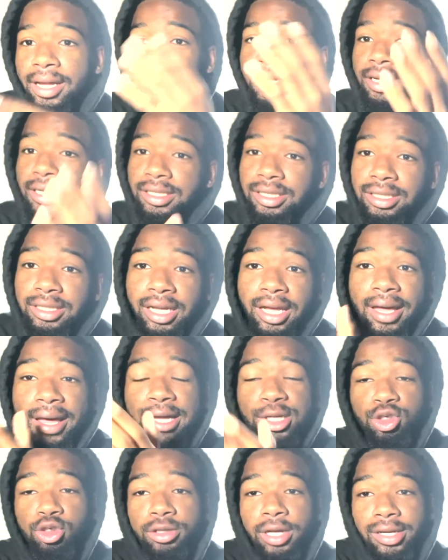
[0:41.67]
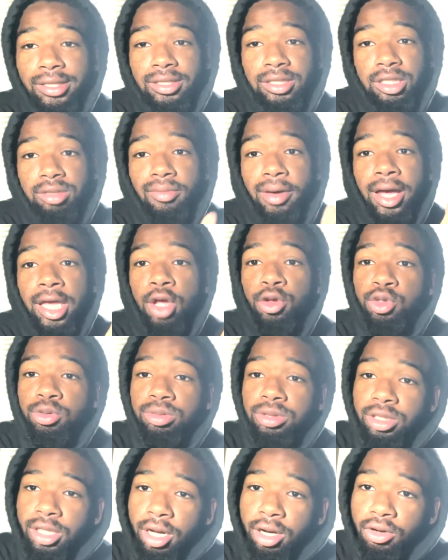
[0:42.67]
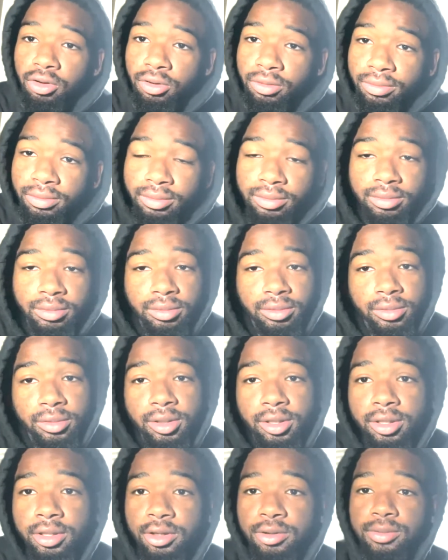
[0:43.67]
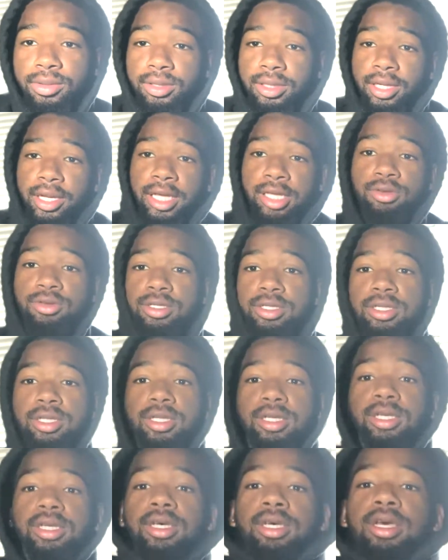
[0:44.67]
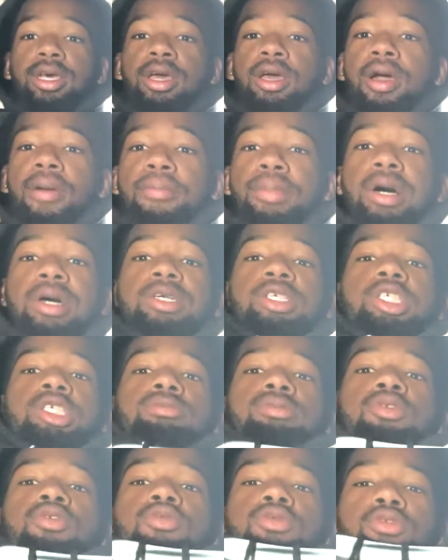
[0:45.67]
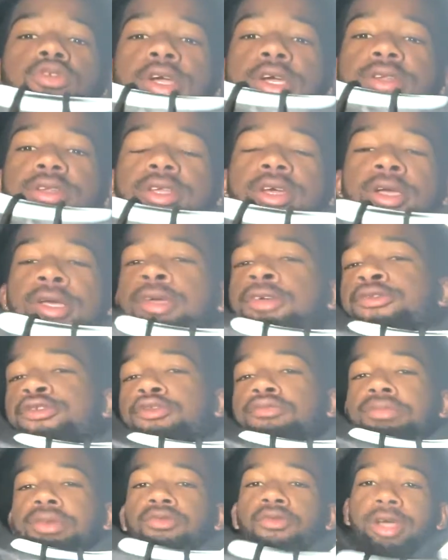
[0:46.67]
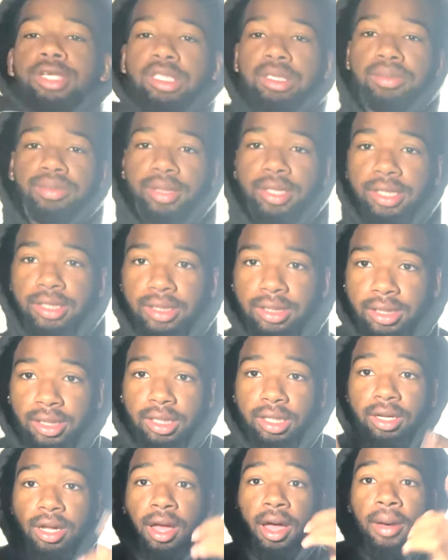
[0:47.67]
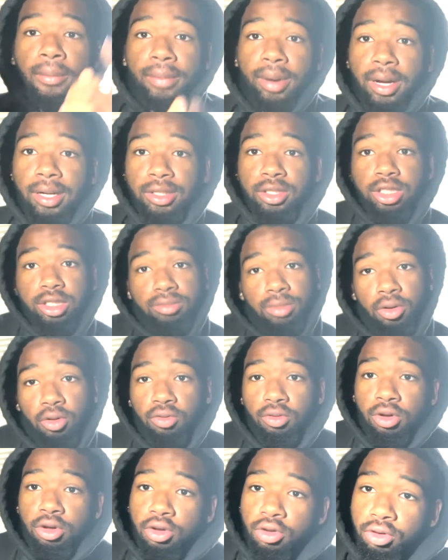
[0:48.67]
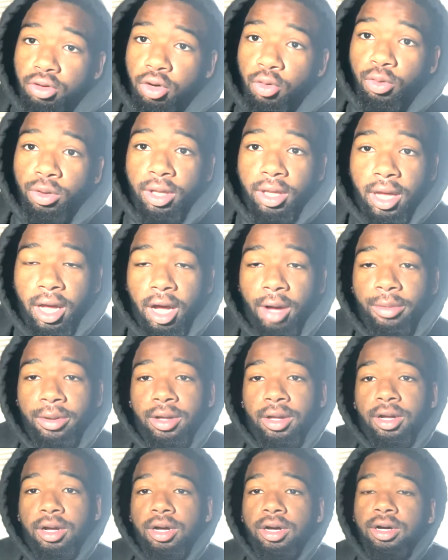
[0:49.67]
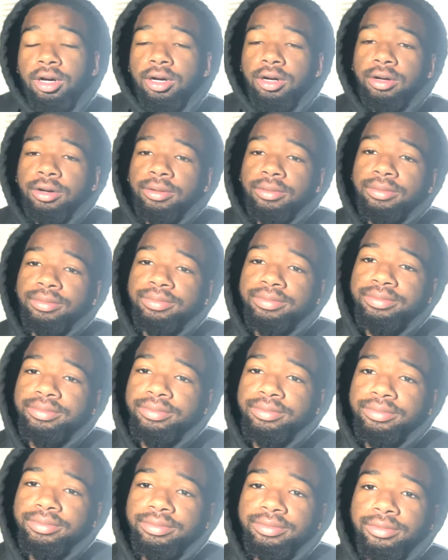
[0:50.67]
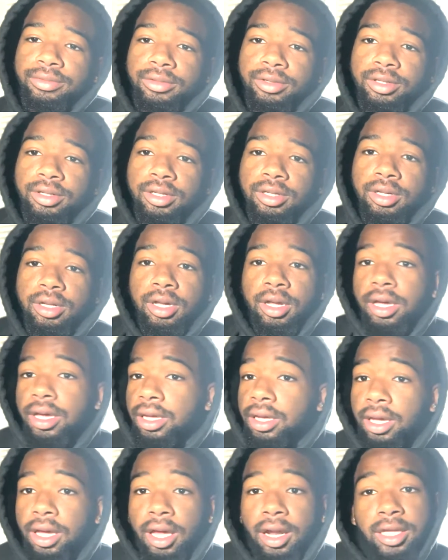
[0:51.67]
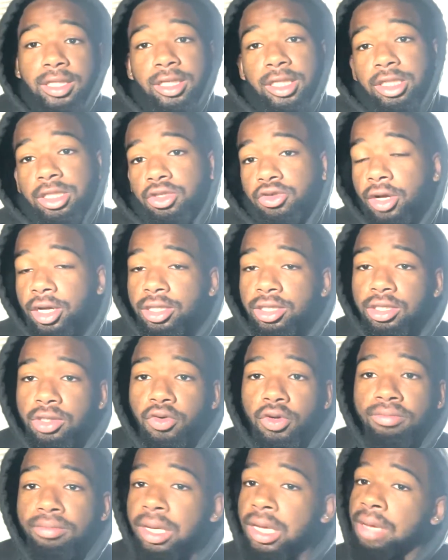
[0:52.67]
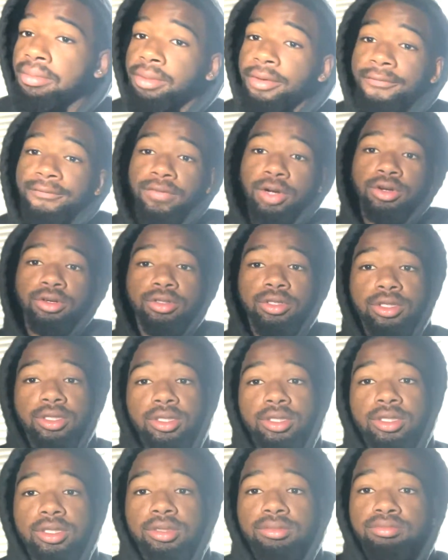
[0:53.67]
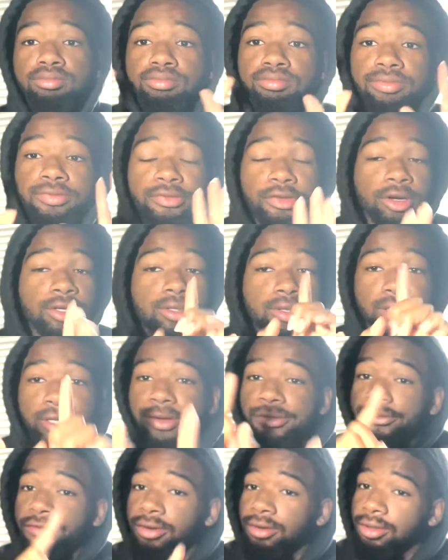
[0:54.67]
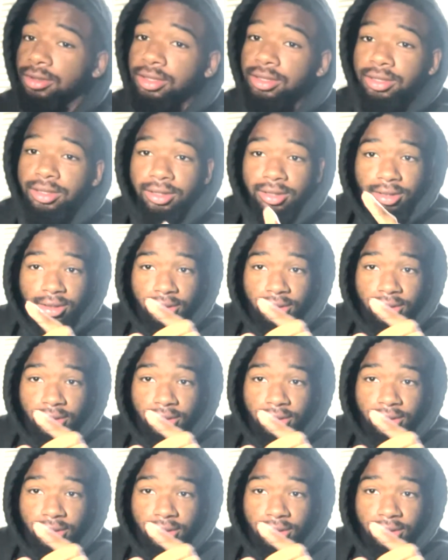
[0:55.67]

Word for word: this is the introduction to my youtube channel you know what i'm saying you see pop smoke right there you feel me rest in peace to pop smoke no cap um and yeah let's get straight to it man but first first thing first